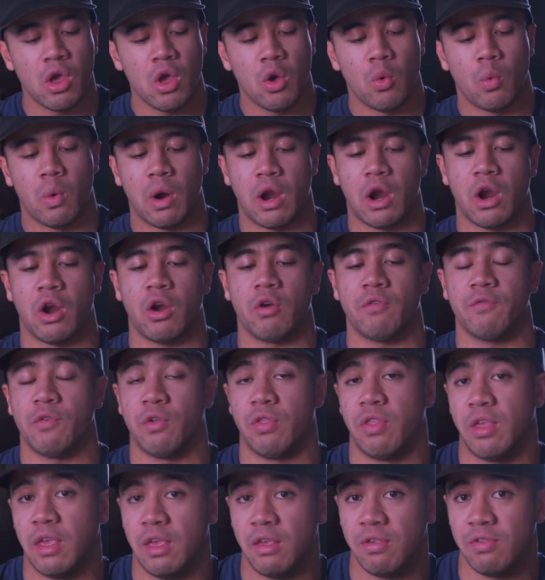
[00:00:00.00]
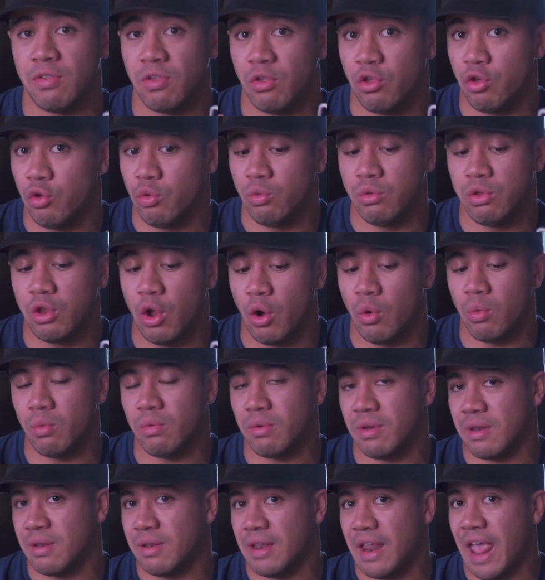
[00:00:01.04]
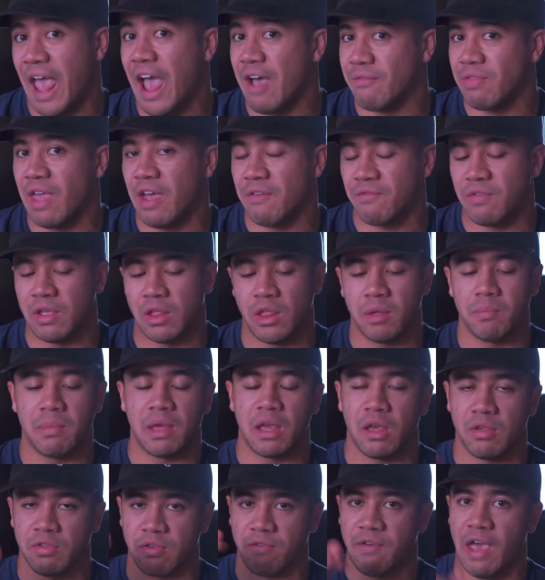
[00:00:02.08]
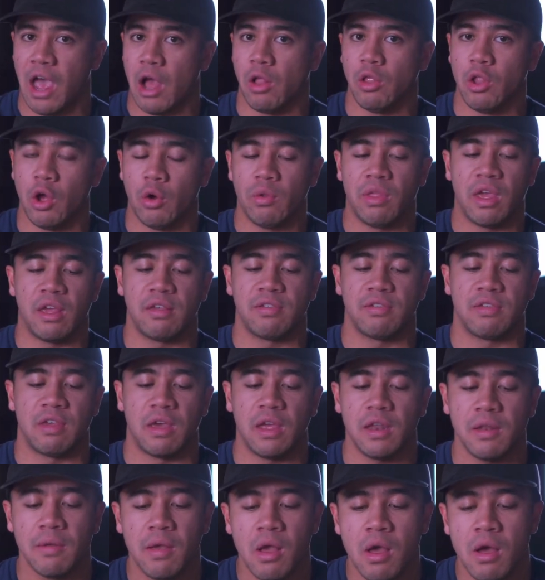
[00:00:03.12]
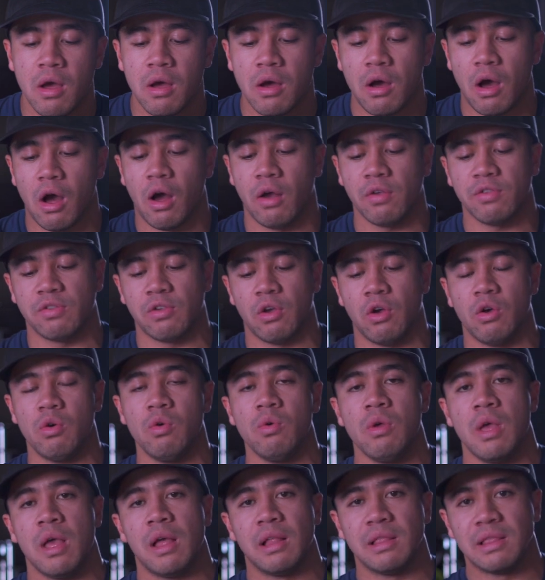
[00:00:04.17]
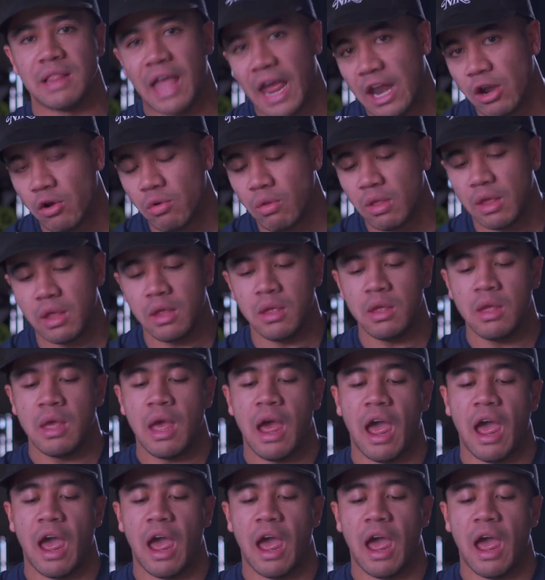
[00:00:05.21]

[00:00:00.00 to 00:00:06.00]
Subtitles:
where for these, you don't have that feeling because of how low they sit Also, laterally,